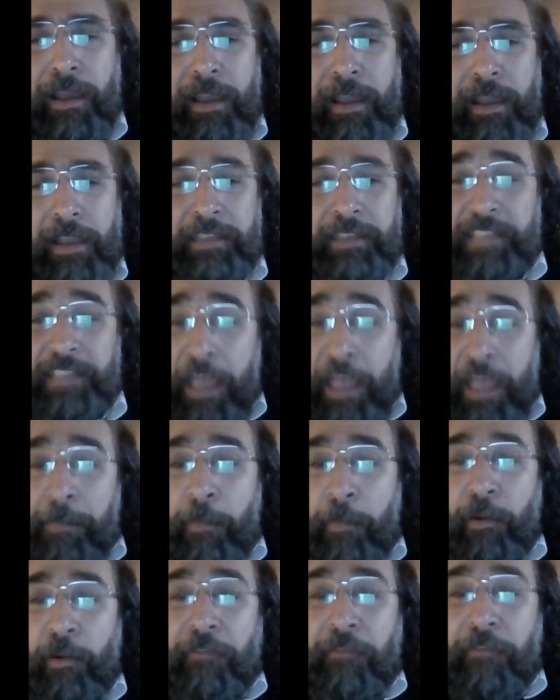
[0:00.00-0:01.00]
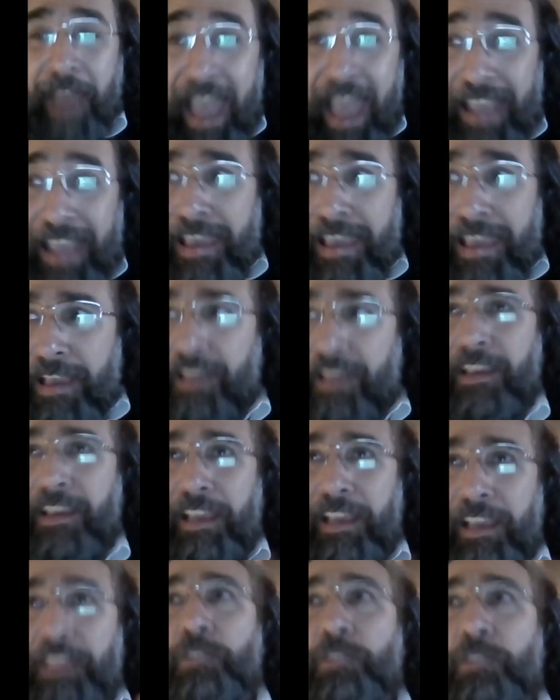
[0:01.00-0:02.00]
is capable of hacking
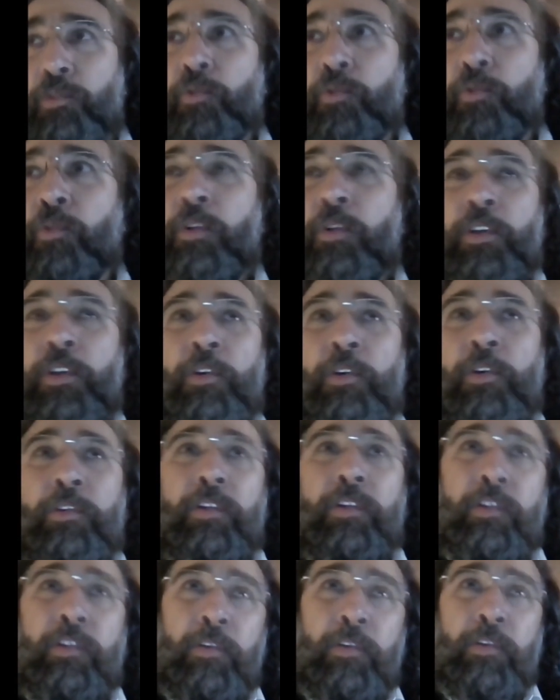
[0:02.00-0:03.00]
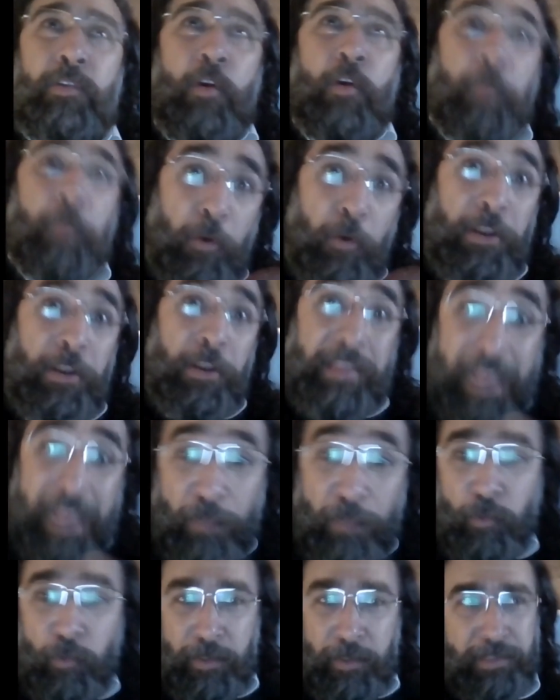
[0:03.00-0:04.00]
into your opponent
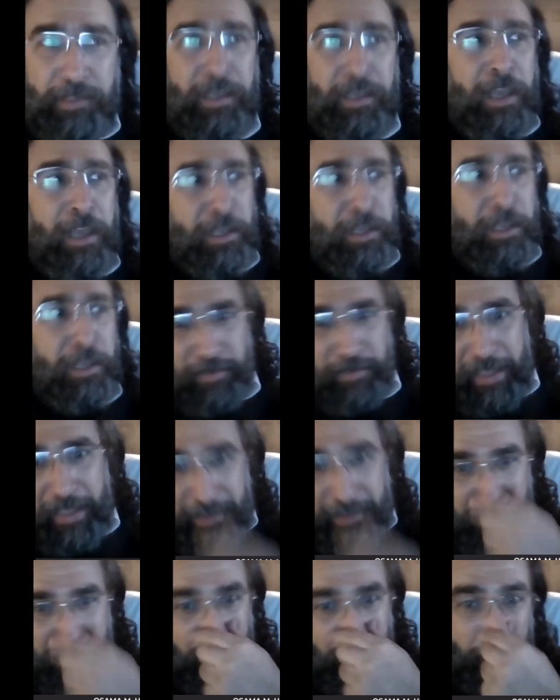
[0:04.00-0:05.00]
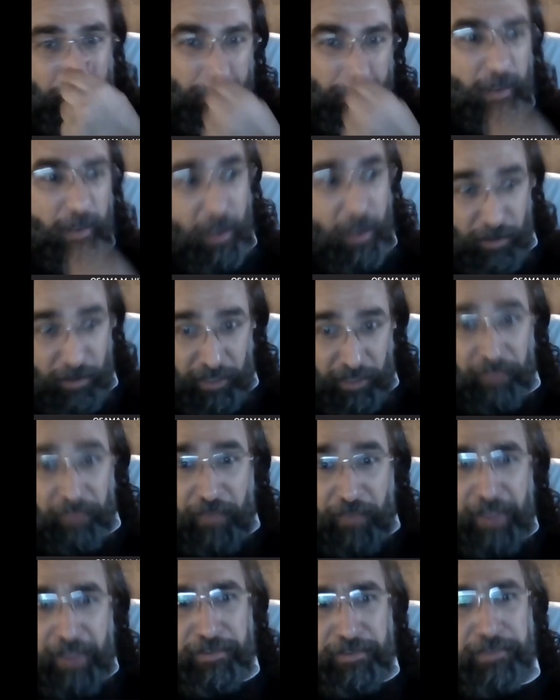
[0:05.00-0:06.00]
networks. So that's a jet
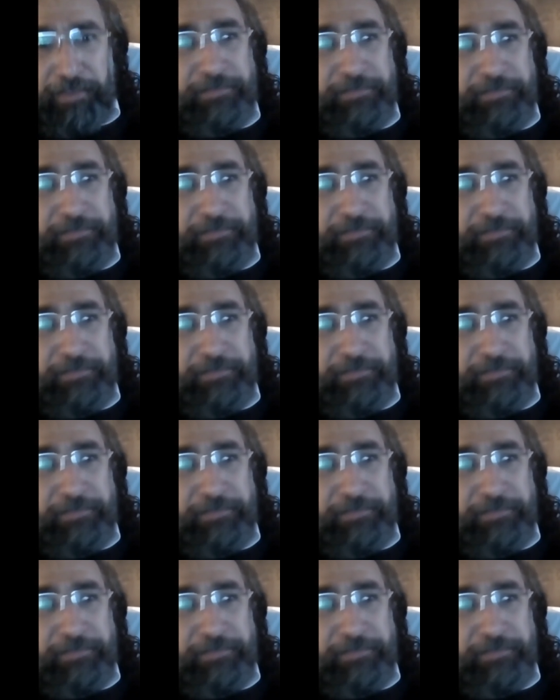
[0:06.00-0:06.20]
fighter